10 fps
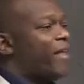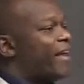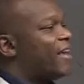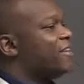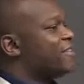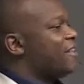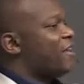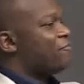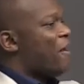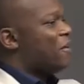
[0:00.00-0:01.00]
their kids and
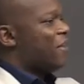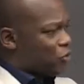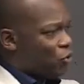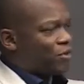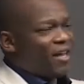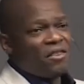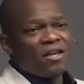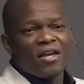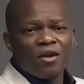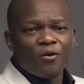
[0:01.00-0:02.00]
their family that, look, they're
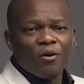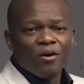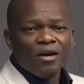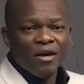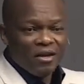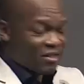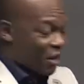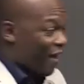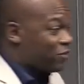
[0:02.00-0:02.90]
the hero. Instead of